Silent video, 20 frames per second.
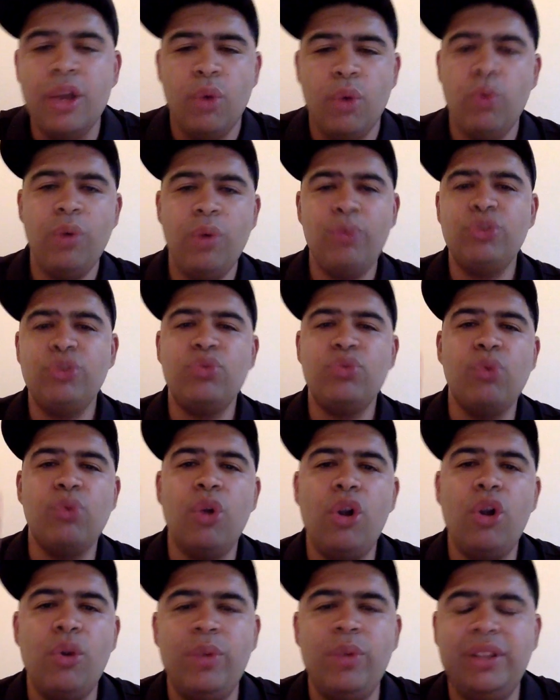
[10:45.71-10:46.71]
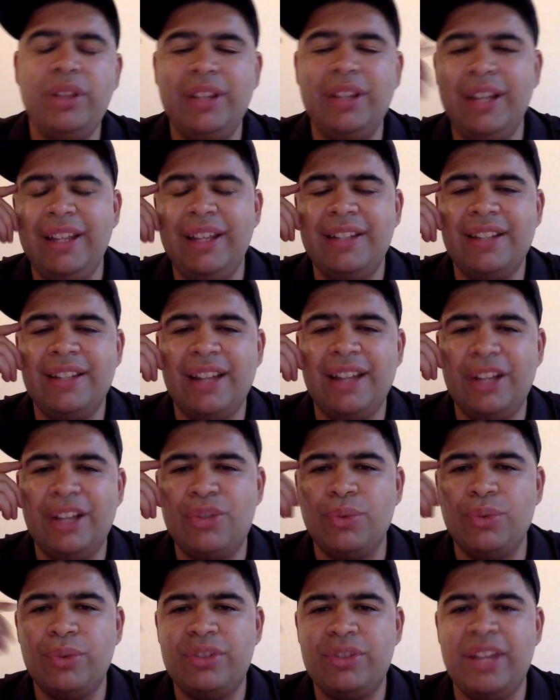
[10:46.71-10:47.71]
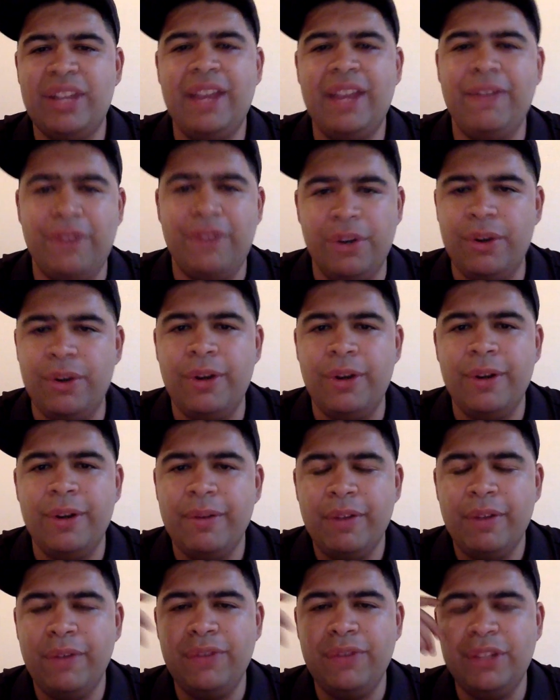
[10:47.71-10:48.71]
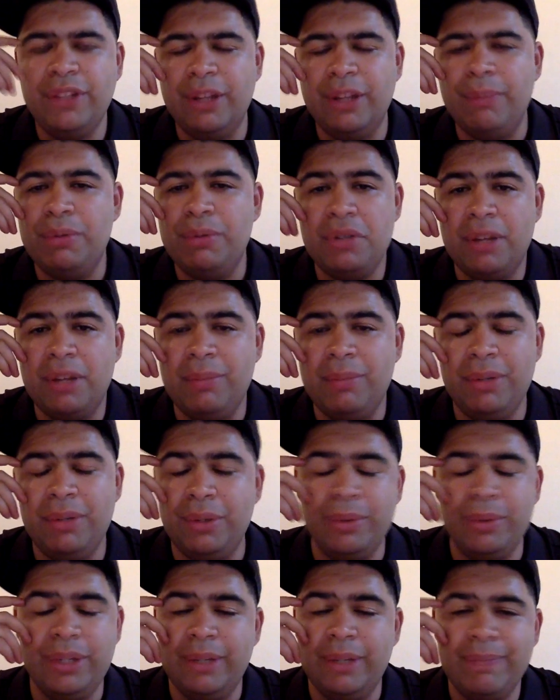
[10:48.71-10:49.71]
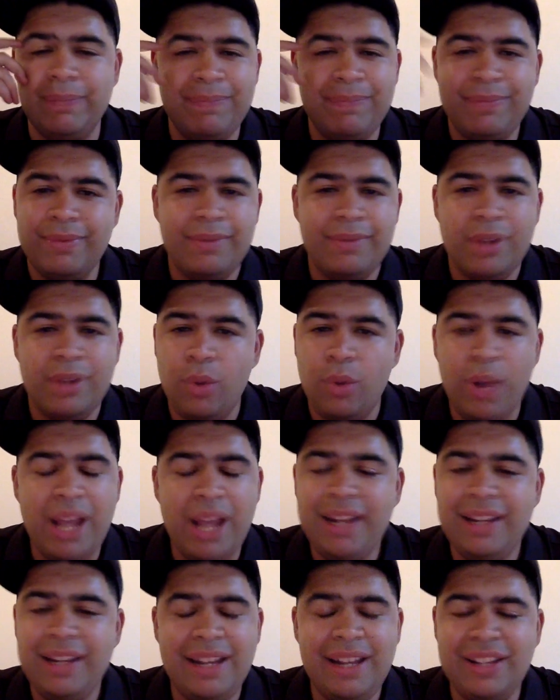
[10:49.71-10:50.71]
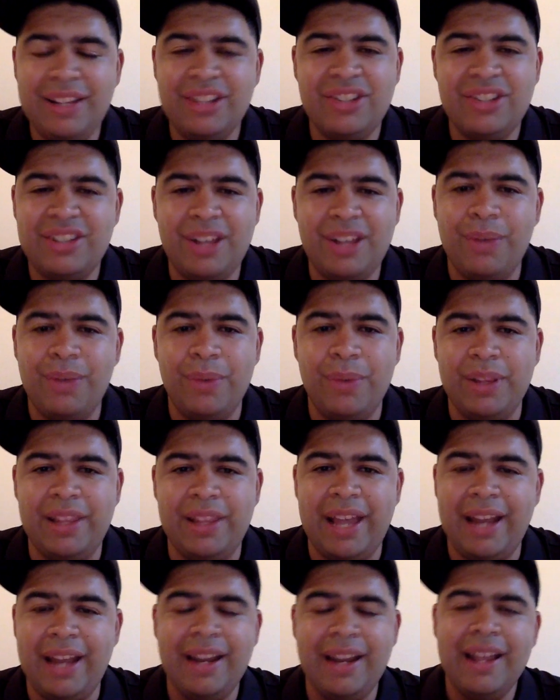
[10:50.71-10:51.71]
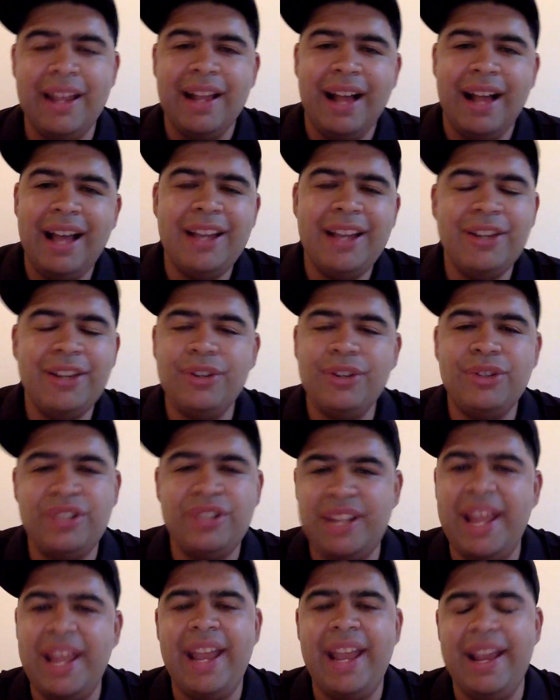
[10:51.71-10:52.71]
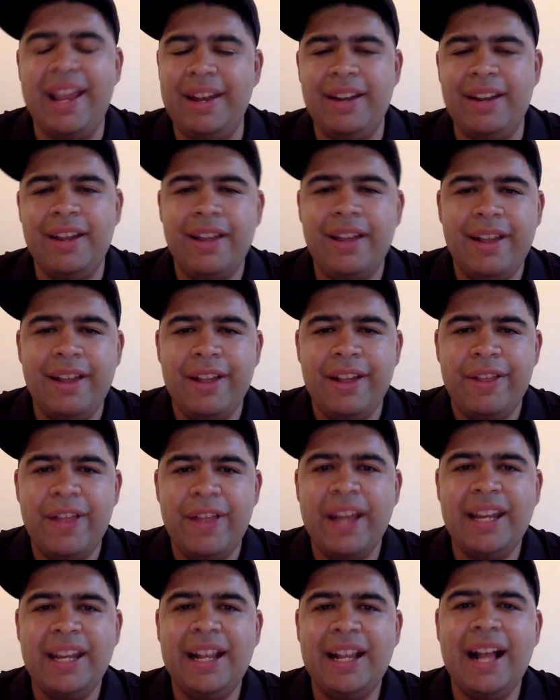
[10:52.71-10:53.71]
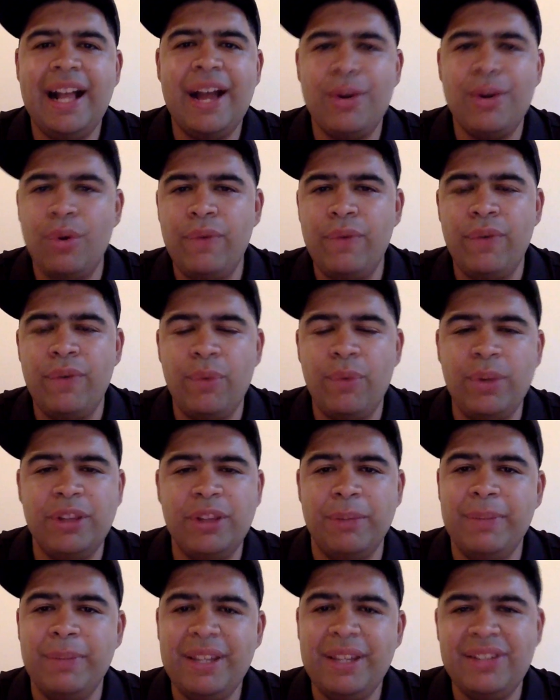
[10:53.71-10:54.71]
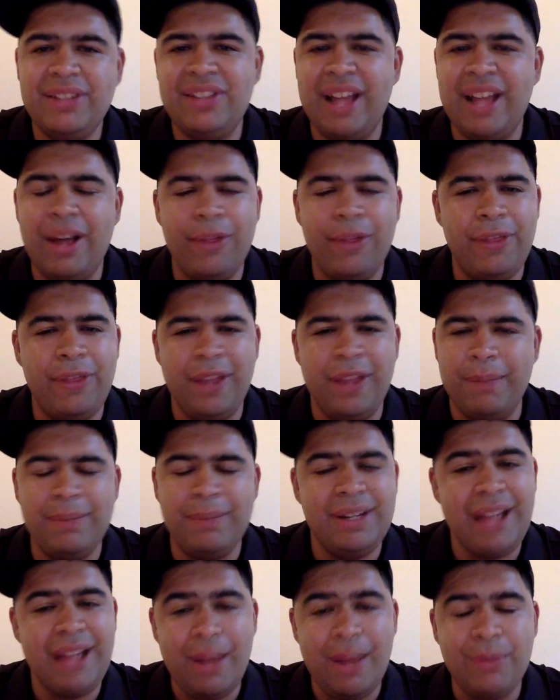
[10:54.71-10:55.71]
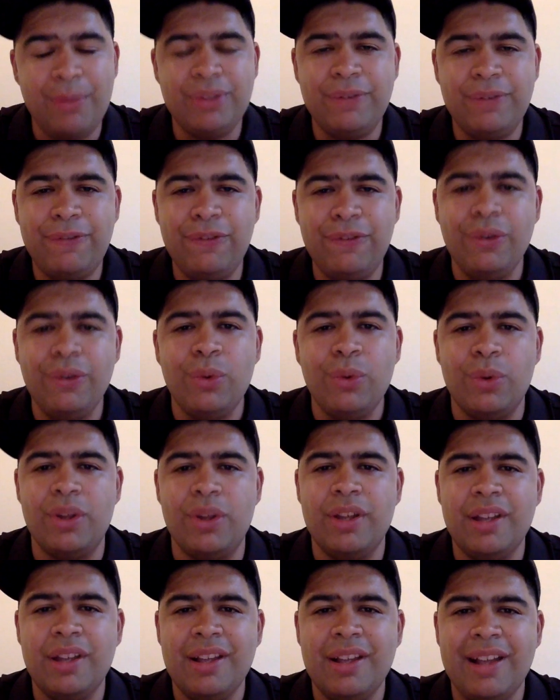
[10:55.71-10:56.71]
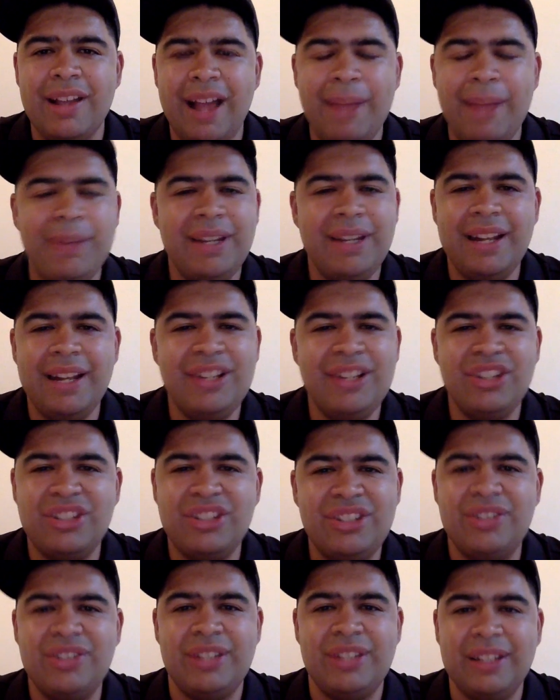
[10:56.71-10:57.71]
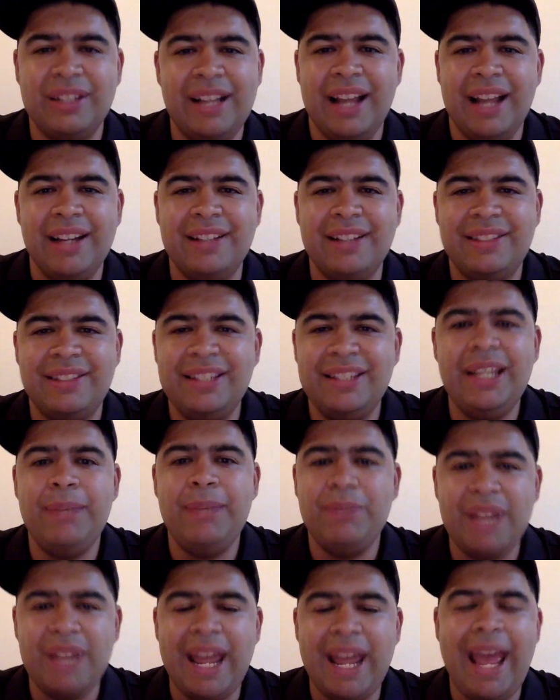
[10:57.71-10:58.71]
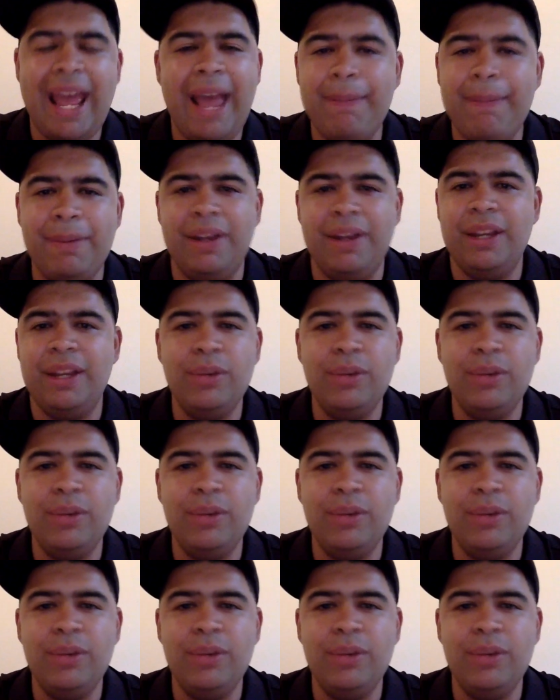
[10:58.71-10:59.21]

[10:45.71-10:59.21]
What was wrong with the intellectual savior of the WWE? Why didn't they just stick with that? I understand that he got over with the Mizdow thing, but that was a fluke. I mean, that just kind of seemed to happen.